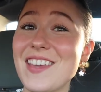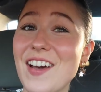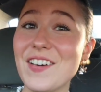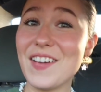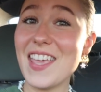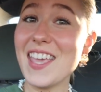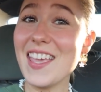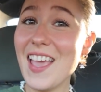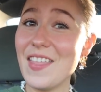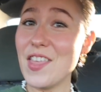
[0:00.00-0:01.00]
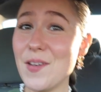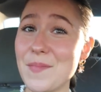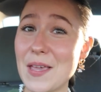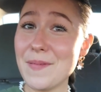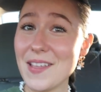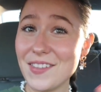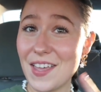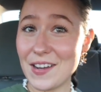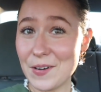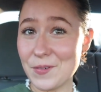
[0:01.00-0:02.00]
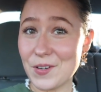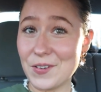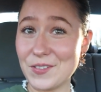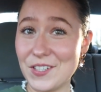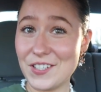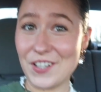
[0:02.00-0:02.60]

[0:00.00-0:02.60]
Go eat, and then maybe later we'll go to